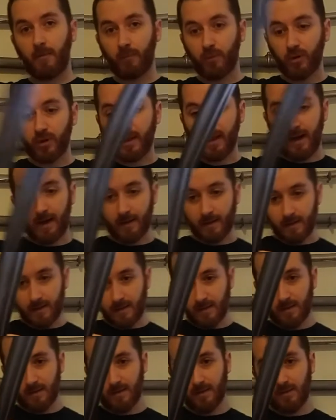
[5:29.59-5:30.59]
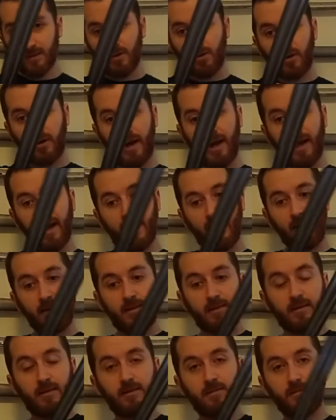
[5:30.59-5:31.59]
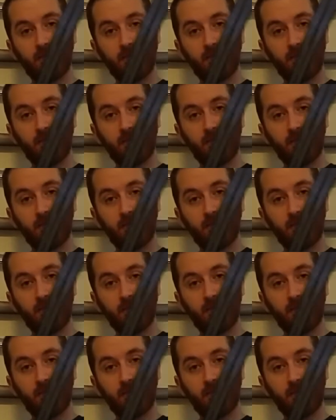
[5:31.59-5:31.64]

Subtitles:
protects your hand